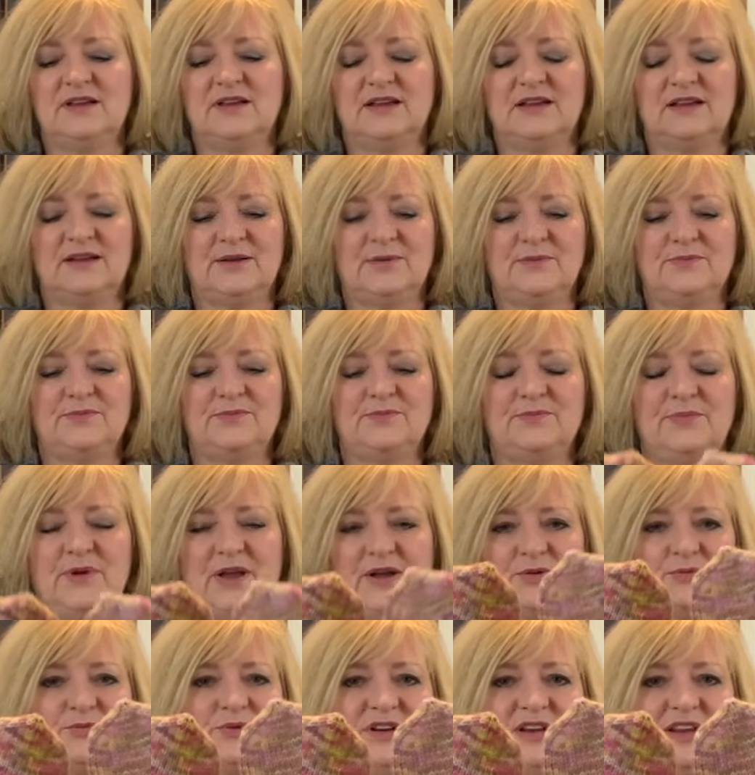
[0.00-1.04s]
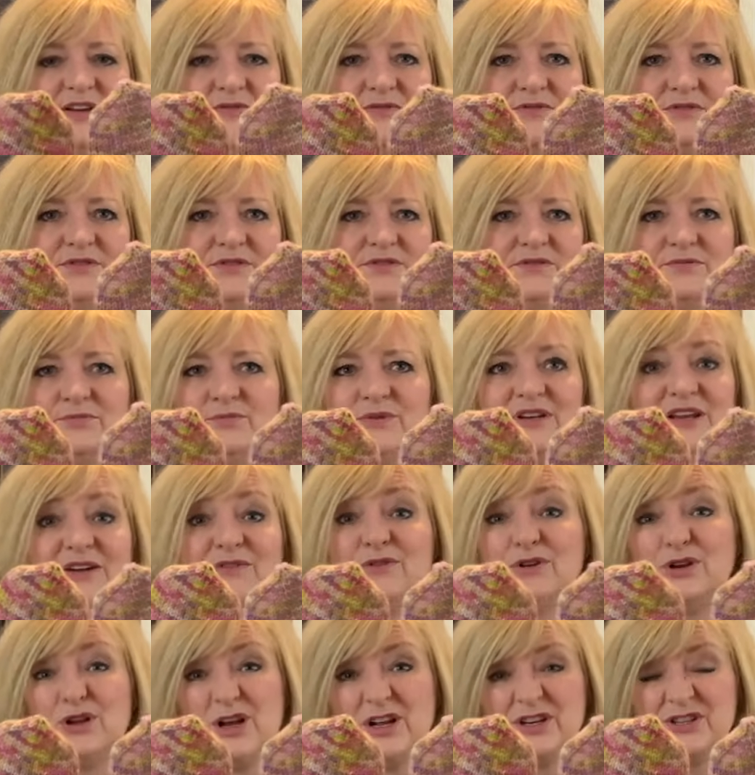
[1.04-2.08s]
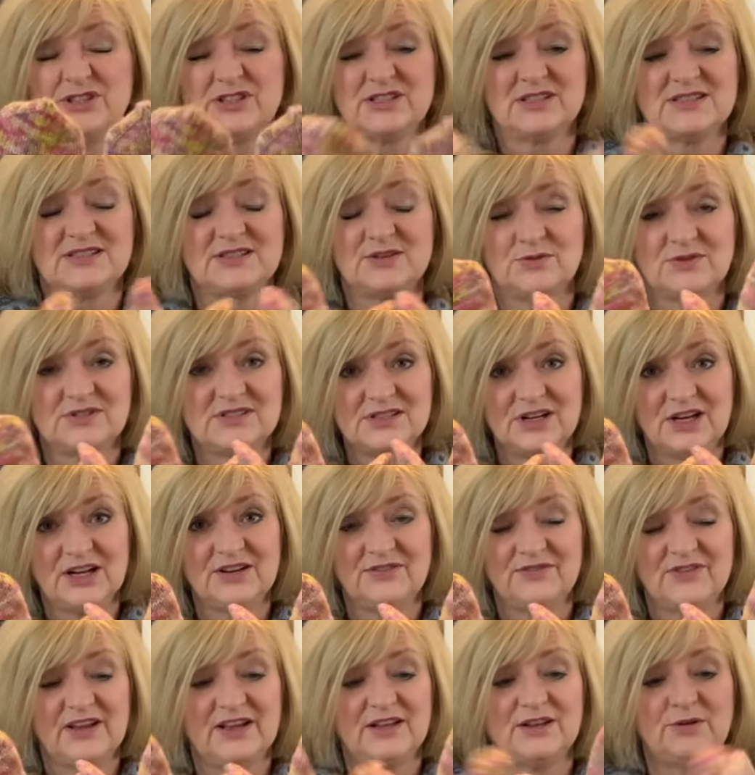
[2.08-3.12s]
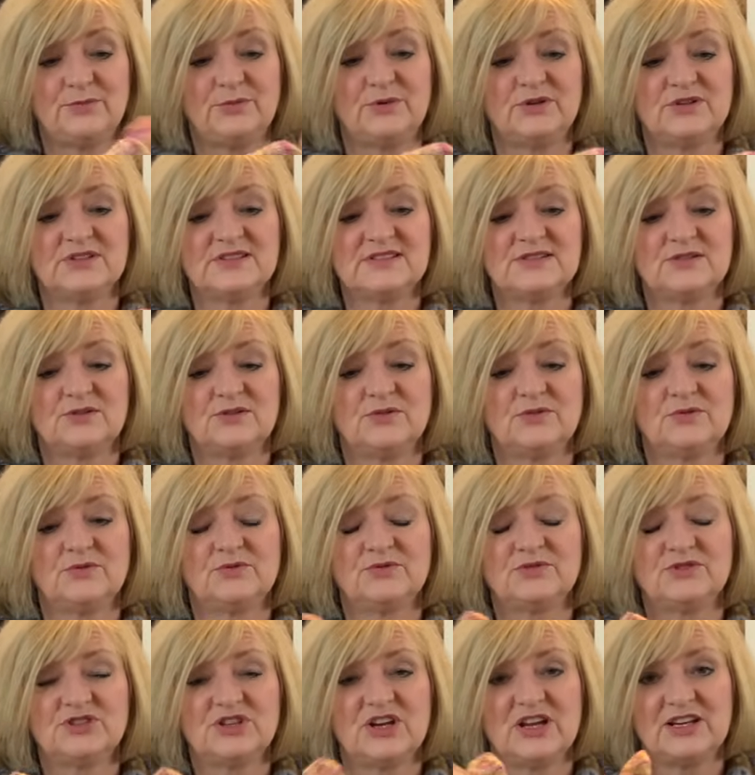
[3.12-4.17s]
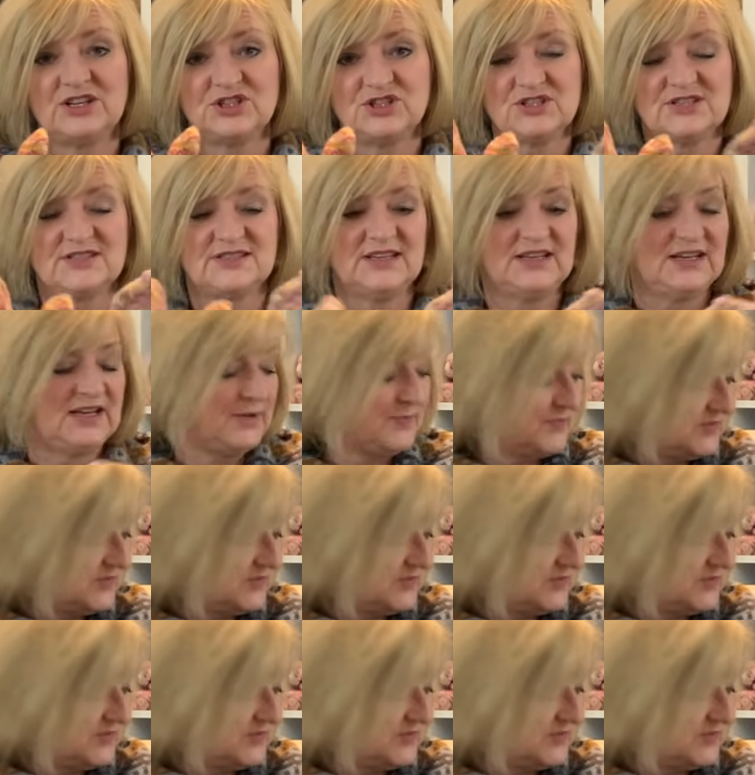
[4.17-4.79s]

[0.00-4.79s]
but we never launched it, so it's not available. So Janet just knit up